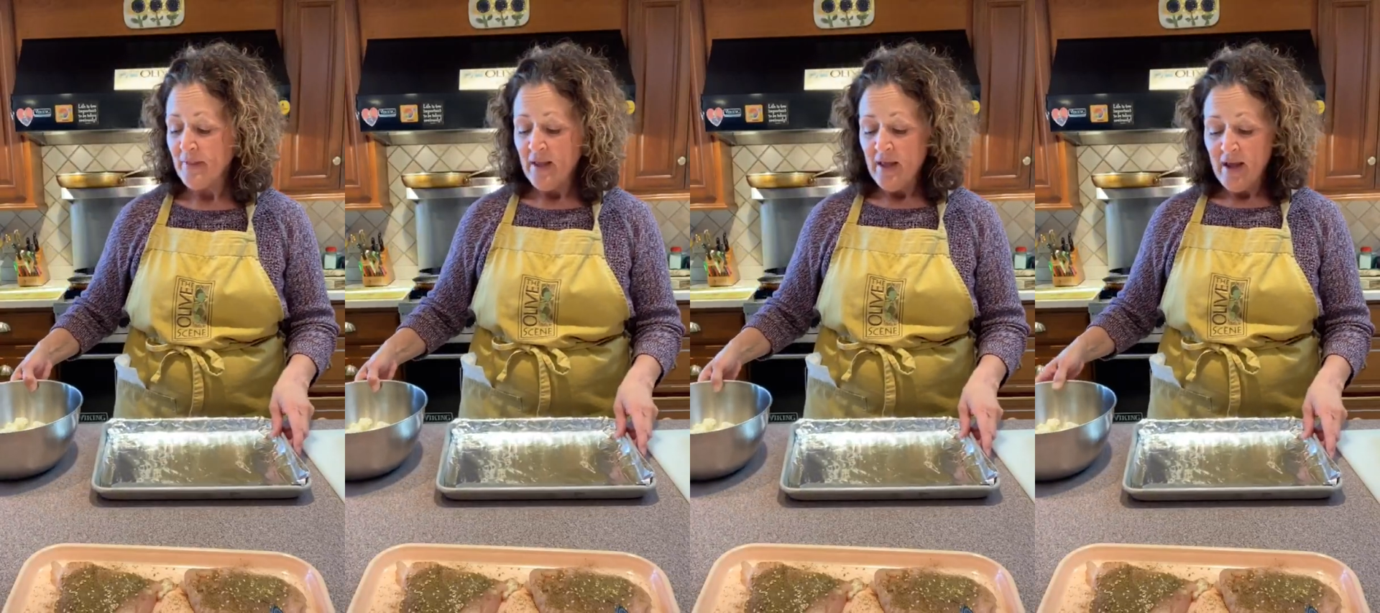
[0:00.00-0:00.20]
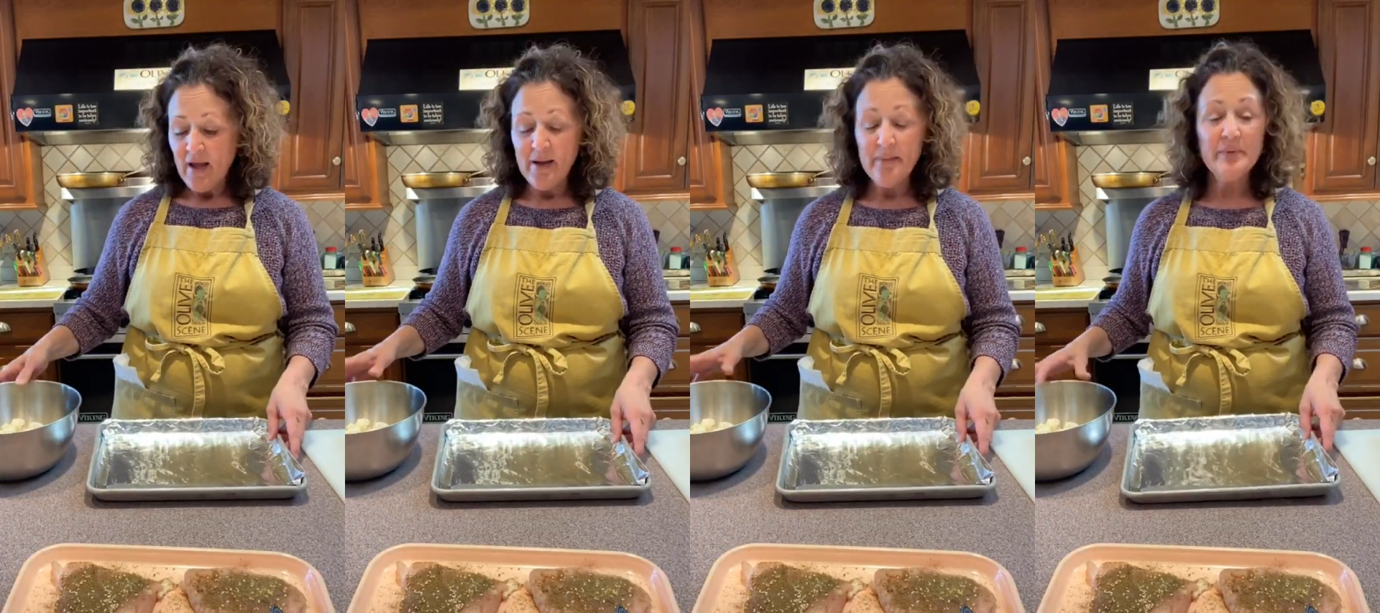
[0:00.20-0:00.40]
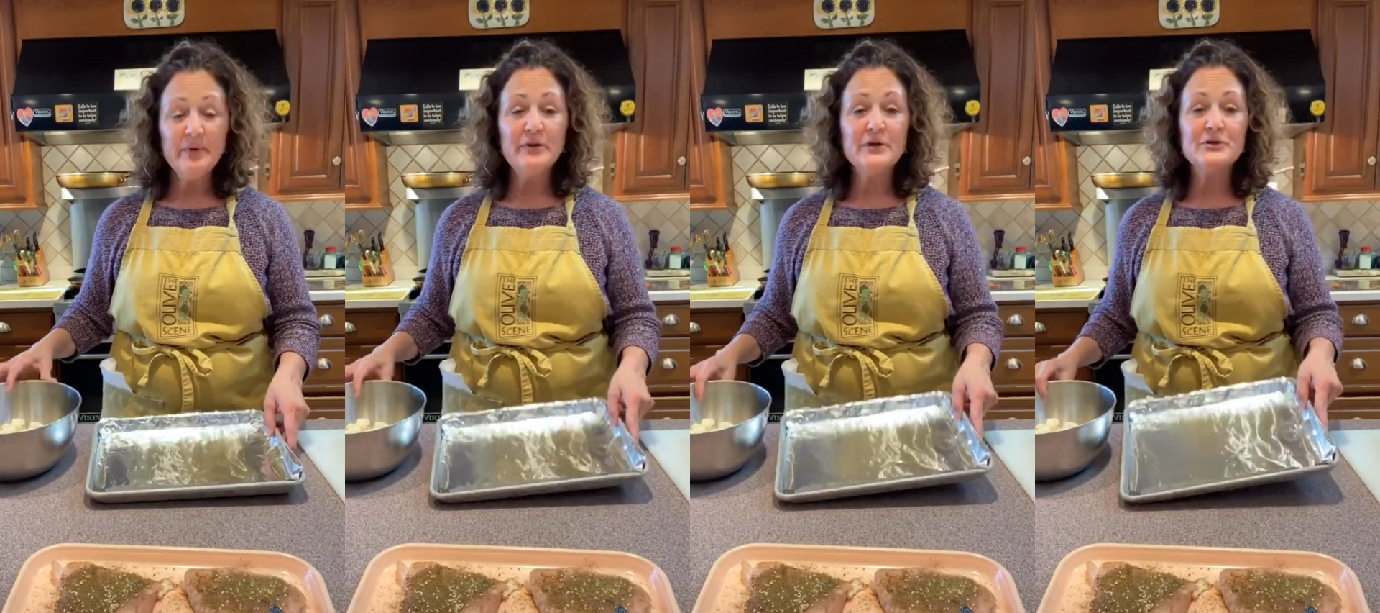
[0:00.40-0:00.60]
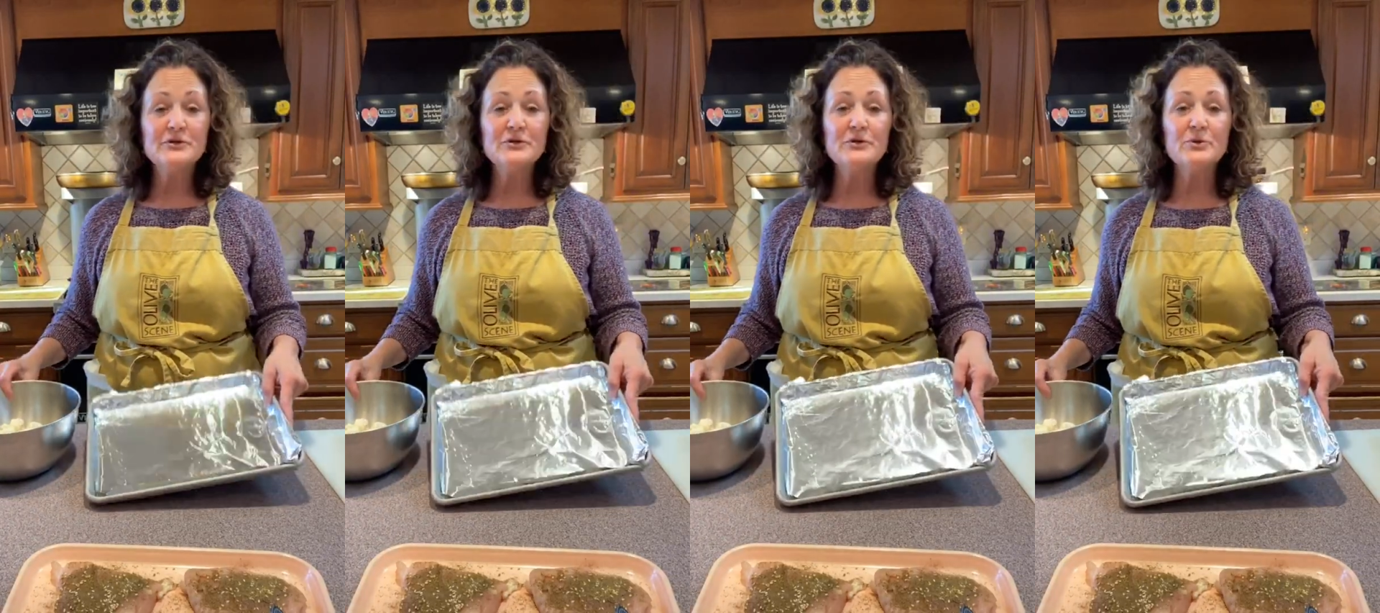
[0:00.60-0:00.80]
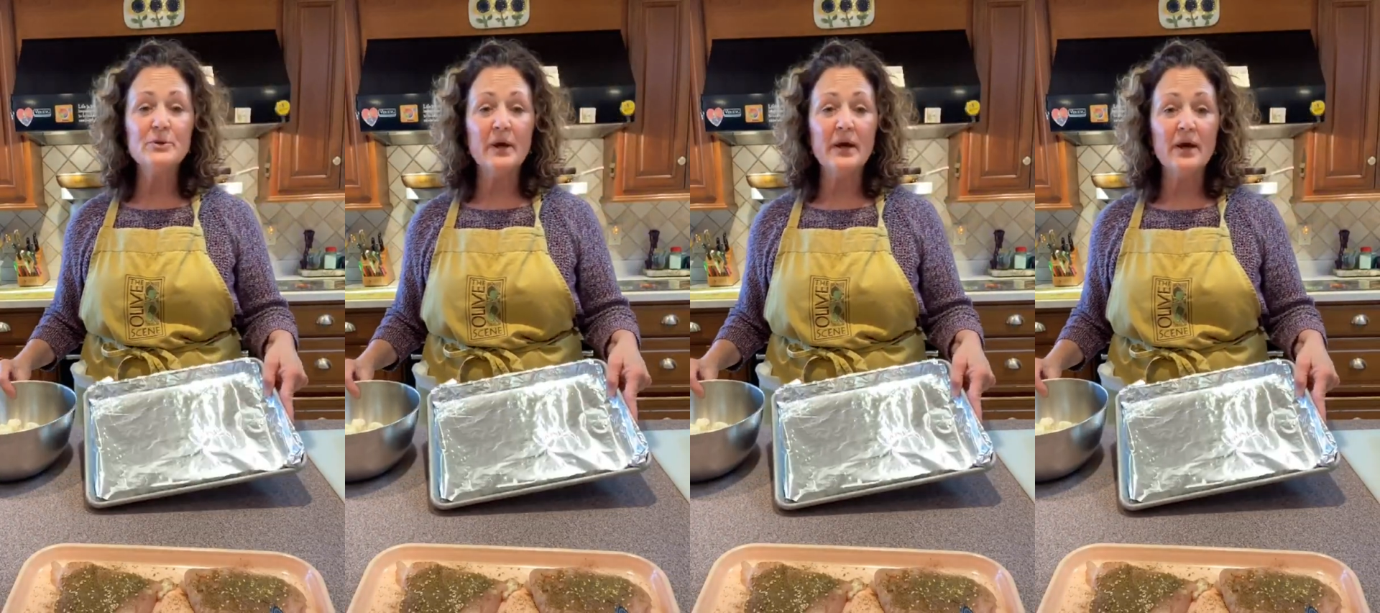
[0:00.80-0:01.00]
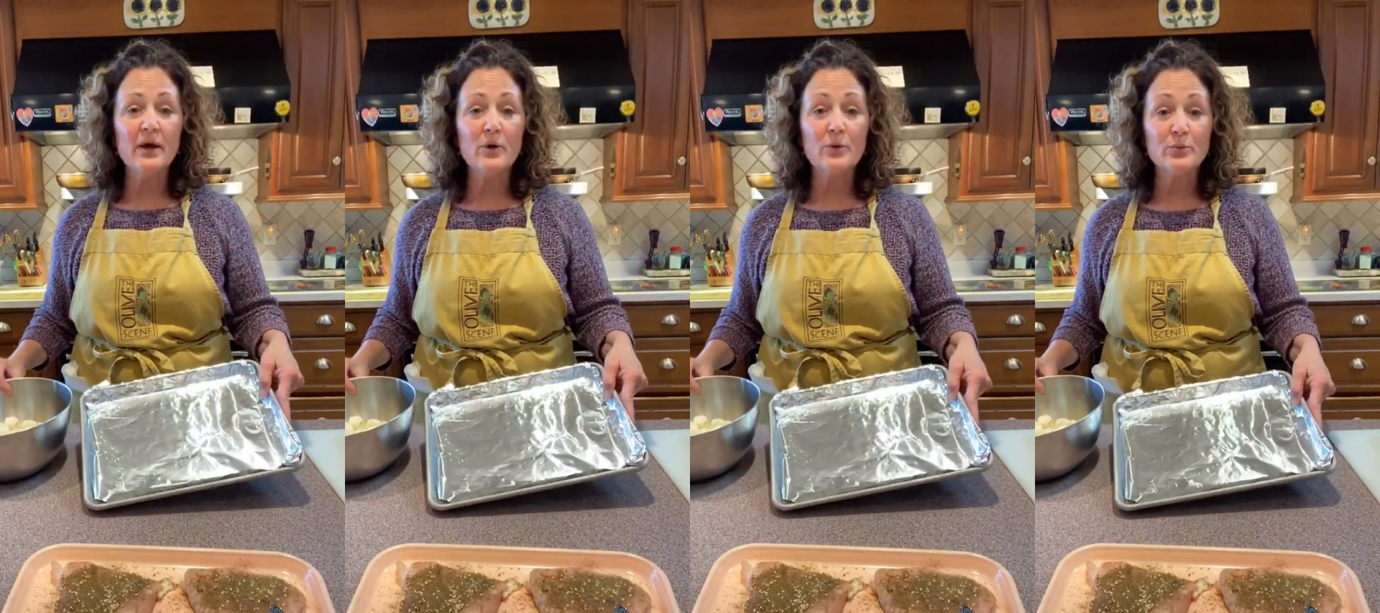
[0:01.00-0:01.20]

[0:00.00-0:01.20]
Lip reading: I'm going to do a